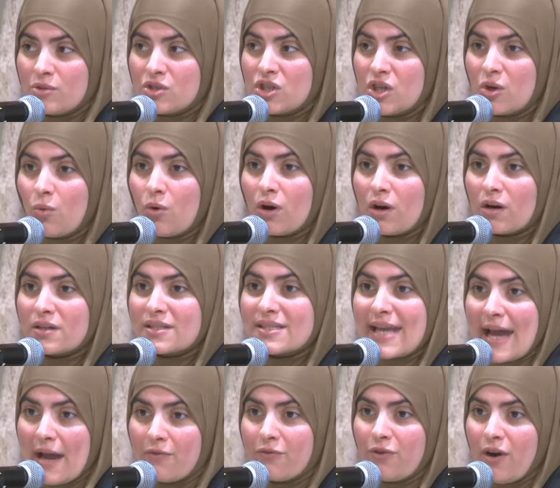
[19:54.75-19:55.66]
she wore
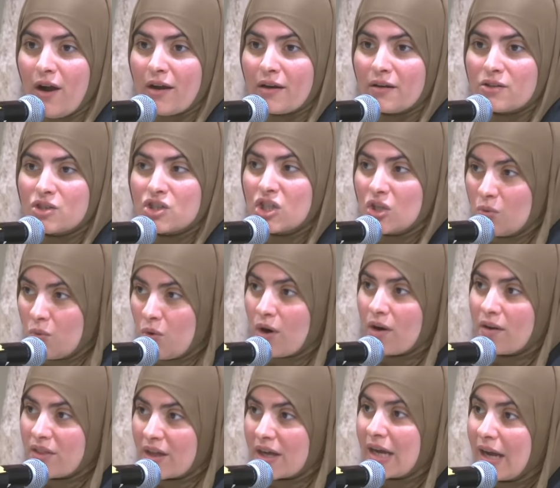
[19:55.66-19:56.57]
saffron. She
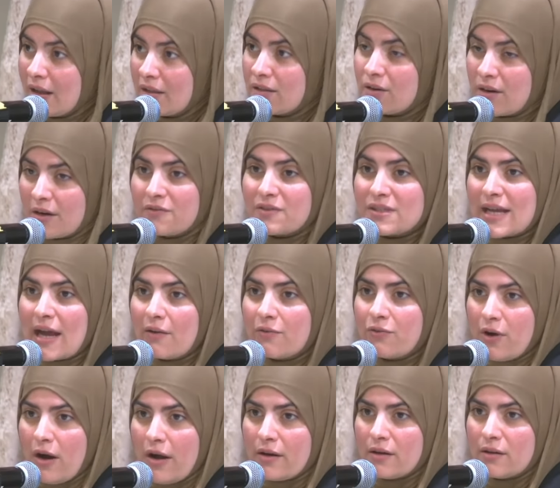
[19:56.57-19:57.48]
wore the color of
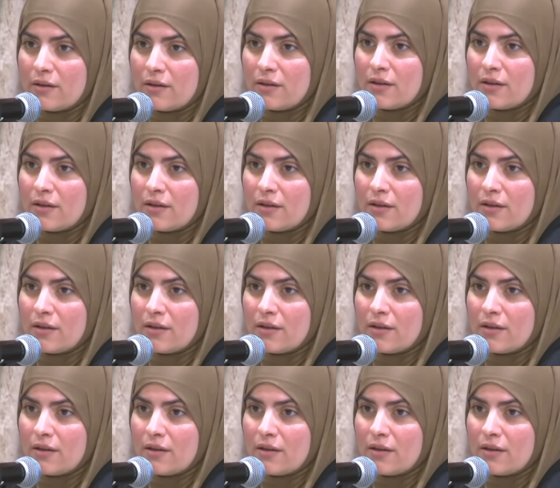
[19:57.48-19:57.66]
saffron.